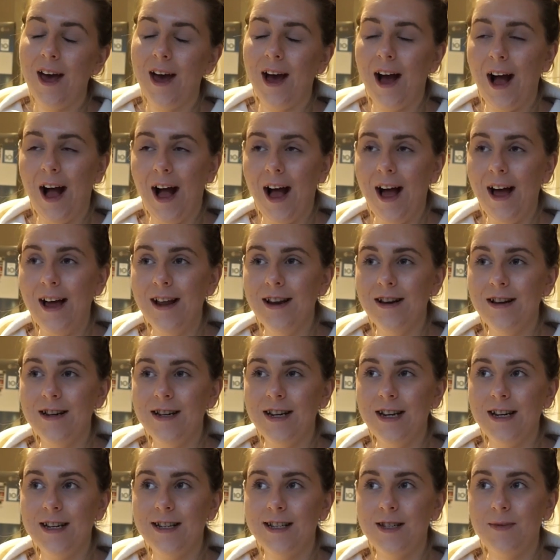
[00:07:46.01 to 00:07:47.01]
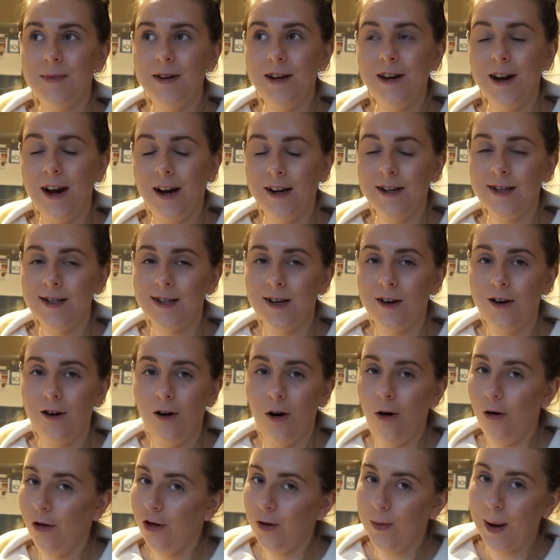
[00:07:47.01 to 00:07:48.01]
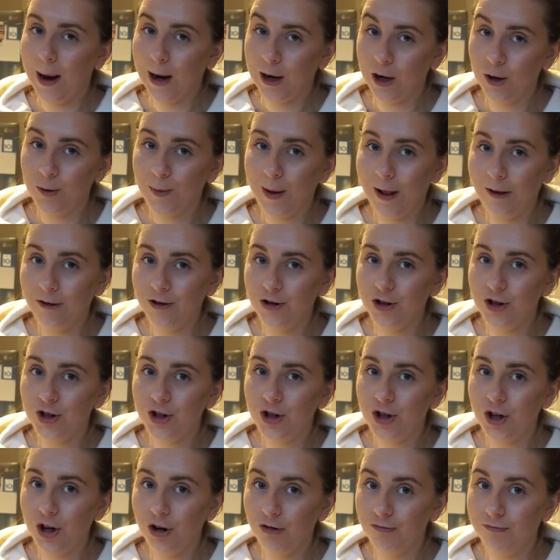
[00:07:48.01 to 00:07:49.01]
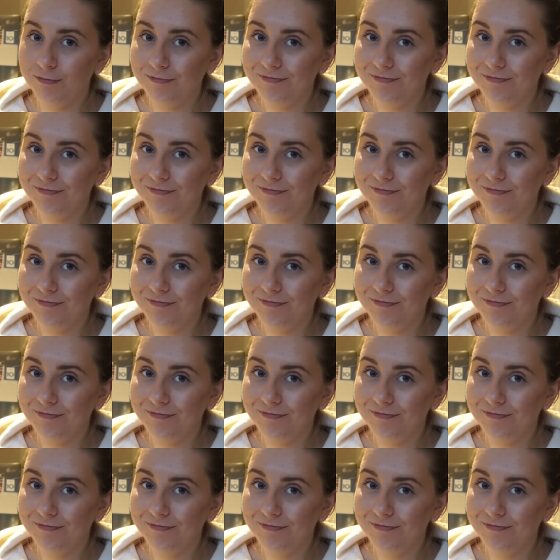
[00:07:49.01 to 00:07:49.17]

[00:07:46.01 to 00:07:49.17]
and it's a bit nicer on the bank balance too.